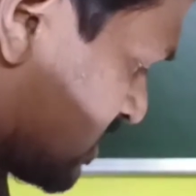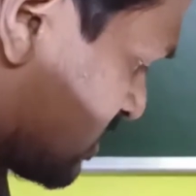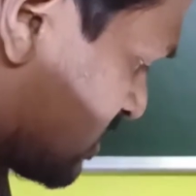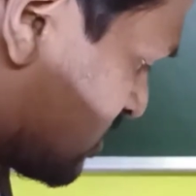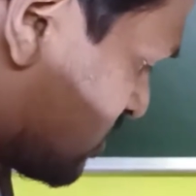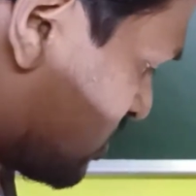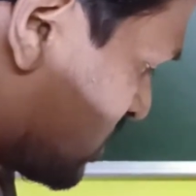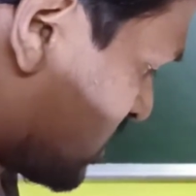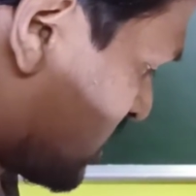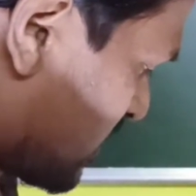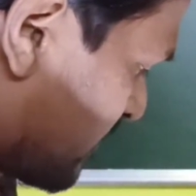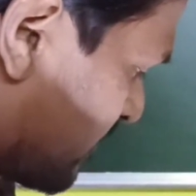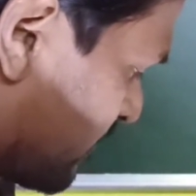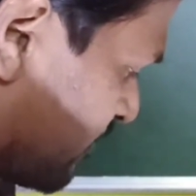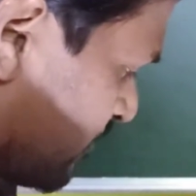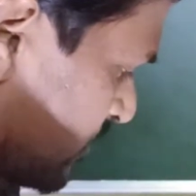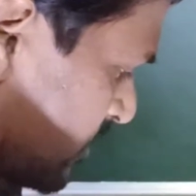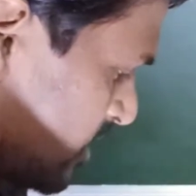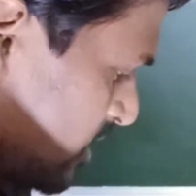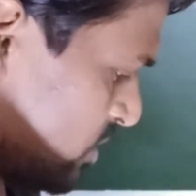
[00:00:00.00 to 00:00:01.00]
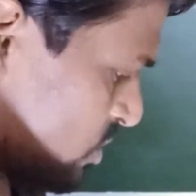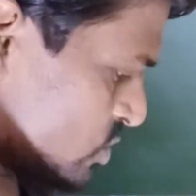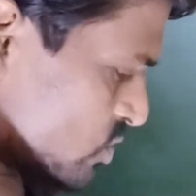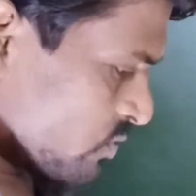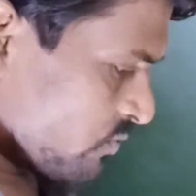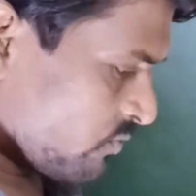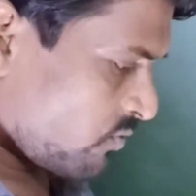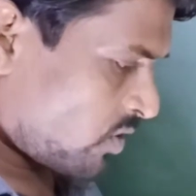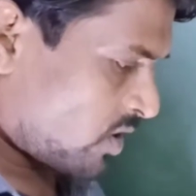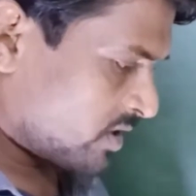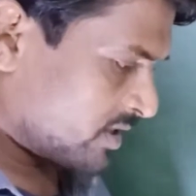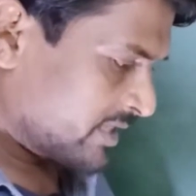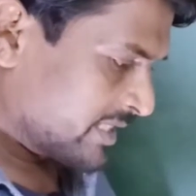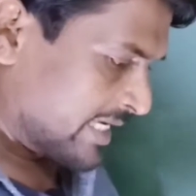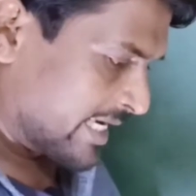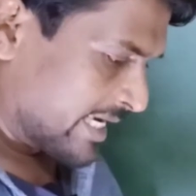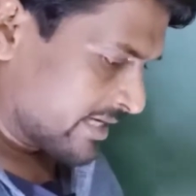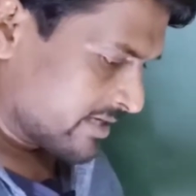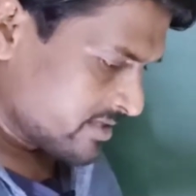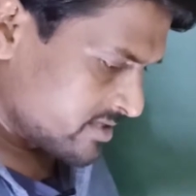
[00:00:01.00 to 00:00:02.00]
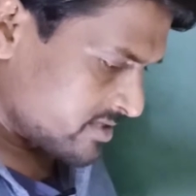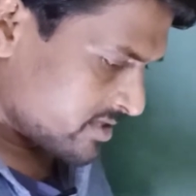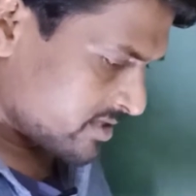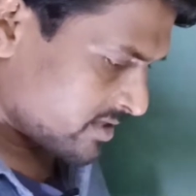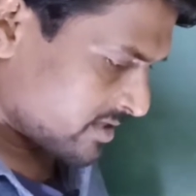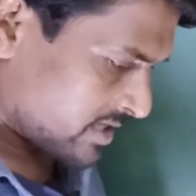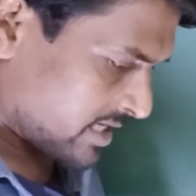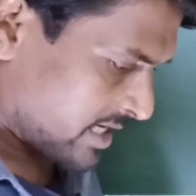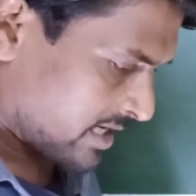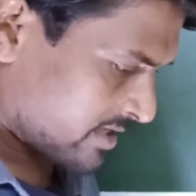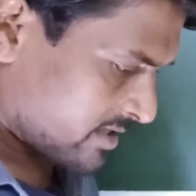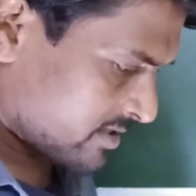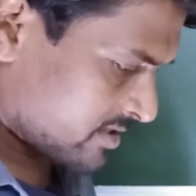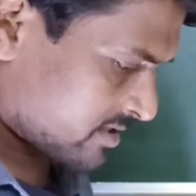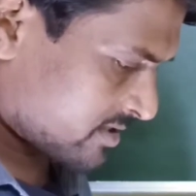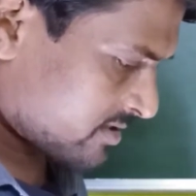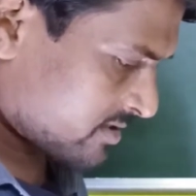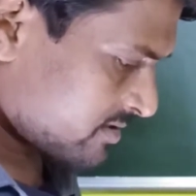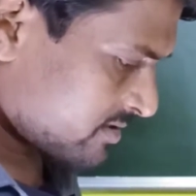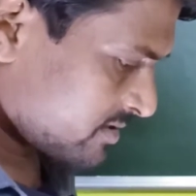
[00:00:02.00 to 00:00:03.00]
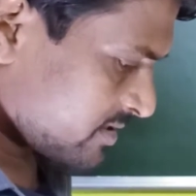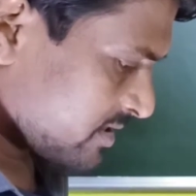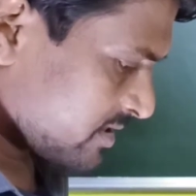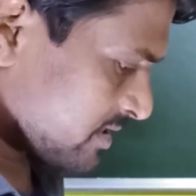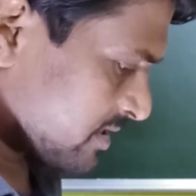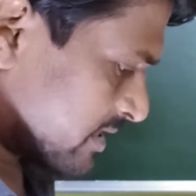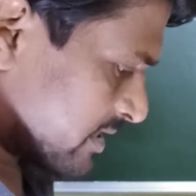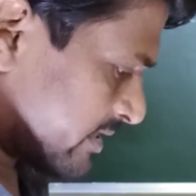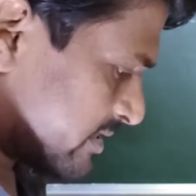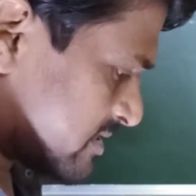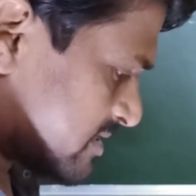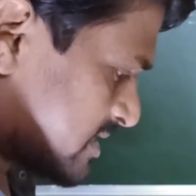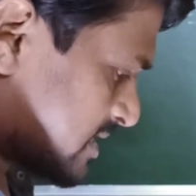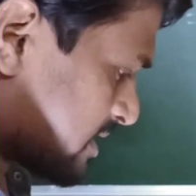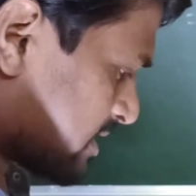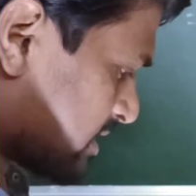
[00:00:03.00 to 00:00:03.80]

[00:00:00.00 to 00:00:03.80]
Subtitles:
Okay, so 48, and the answer